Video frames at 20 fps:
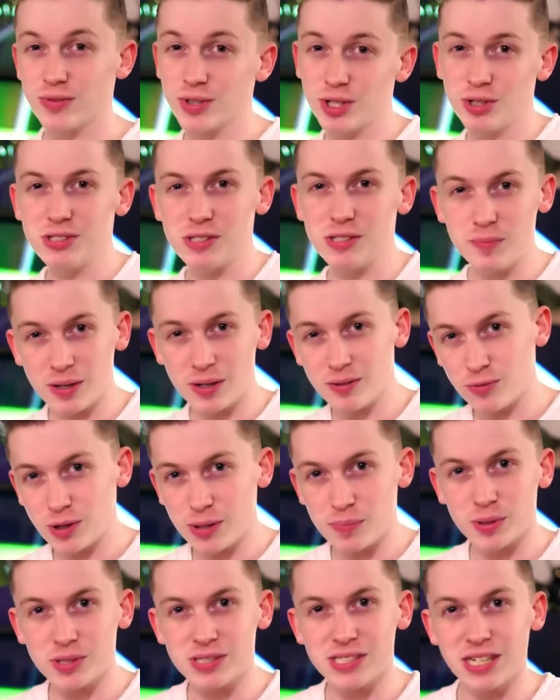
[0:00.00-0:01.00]
So if it goes above
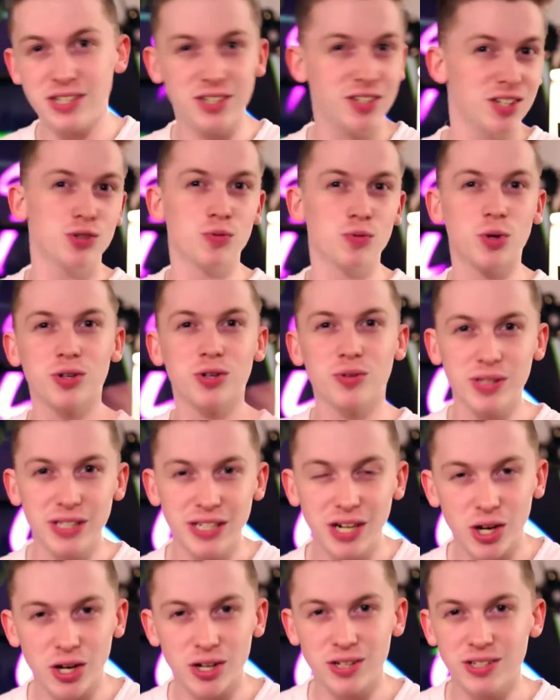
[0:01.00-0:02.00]
1%, you need to work
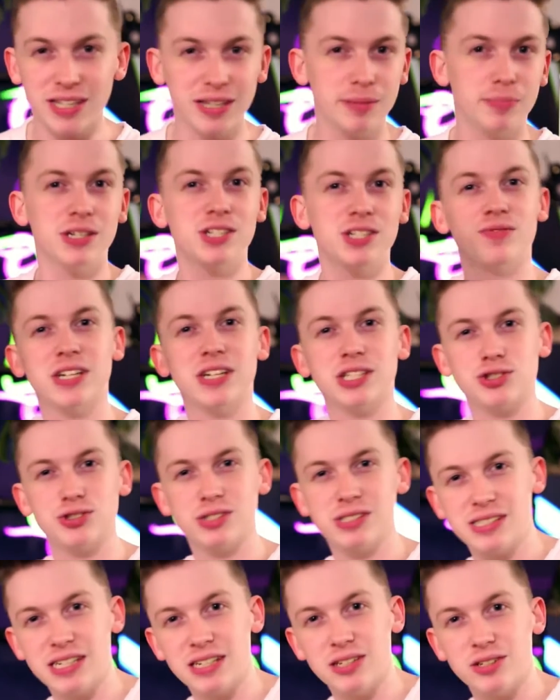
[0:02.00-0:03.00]
really hard to get a bunch of
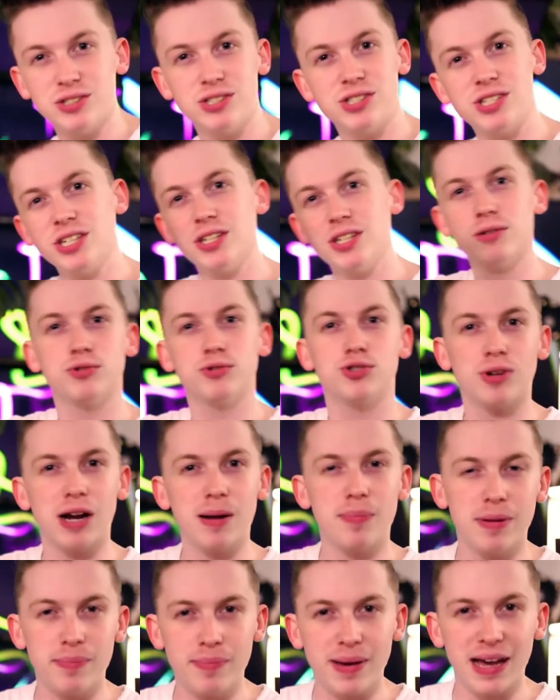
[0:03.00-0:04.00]
extra sales to,
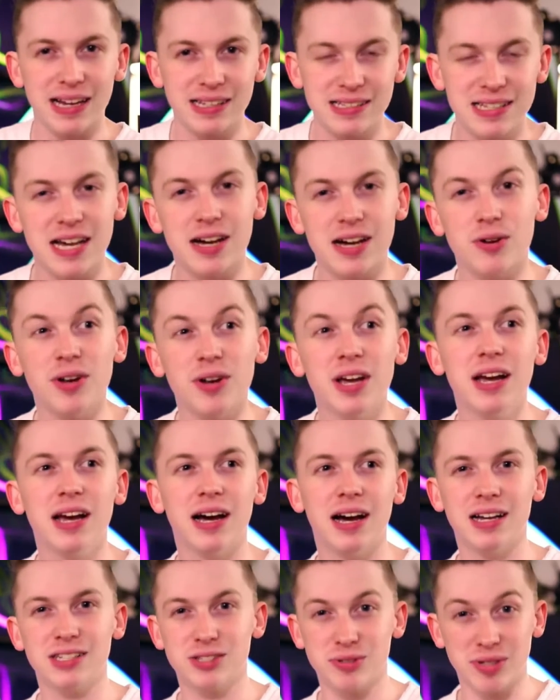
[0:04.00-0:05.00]
drop it back down
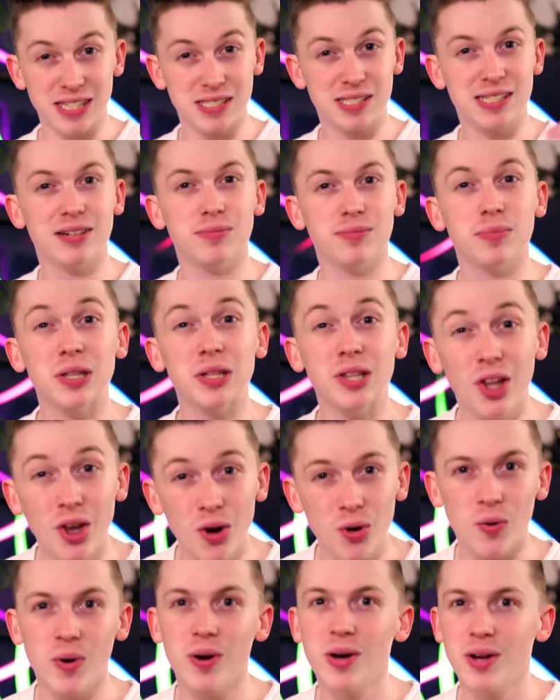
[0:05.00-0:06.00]
so it gets down
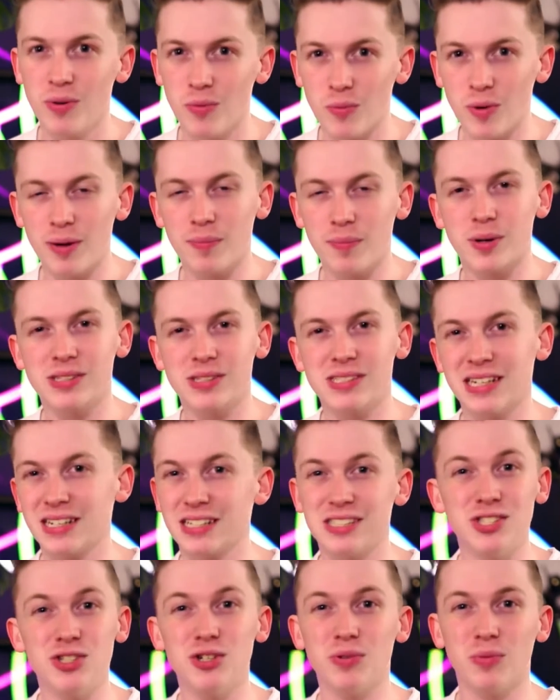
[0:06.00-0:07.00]
below 1%,
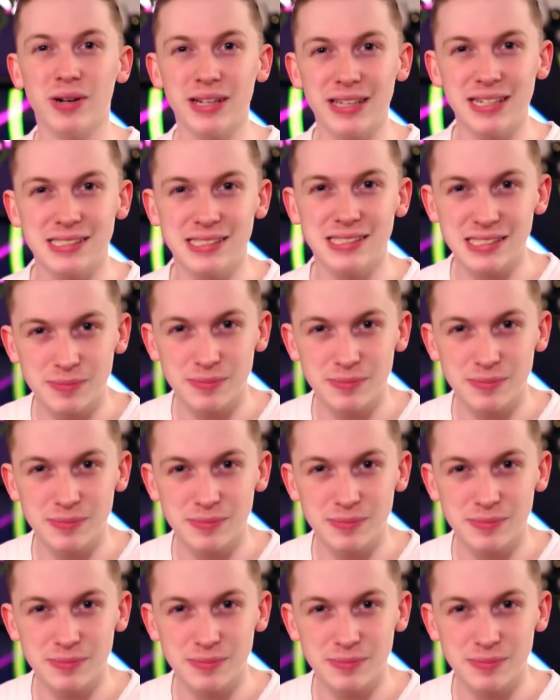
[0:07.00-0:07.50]
because you don't want to get